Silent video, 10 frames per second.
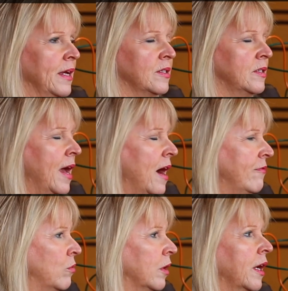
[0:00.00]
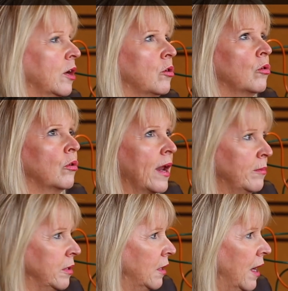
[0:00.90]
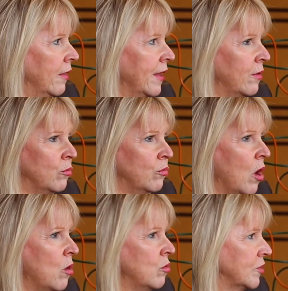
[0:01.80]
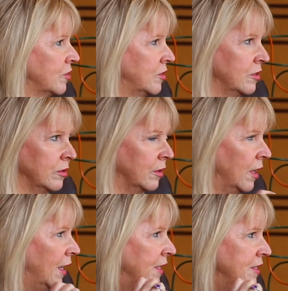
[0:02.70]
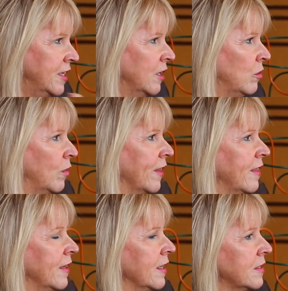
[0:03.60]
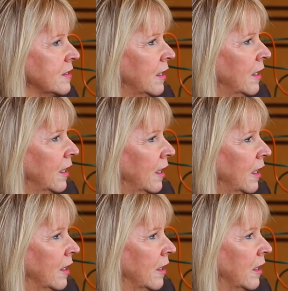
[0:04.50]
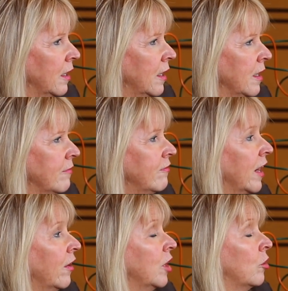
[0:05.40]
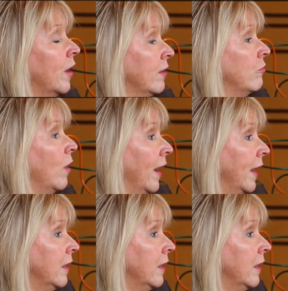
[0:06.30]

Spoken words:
staff were incredible how they rose to deal with this in a very creative way.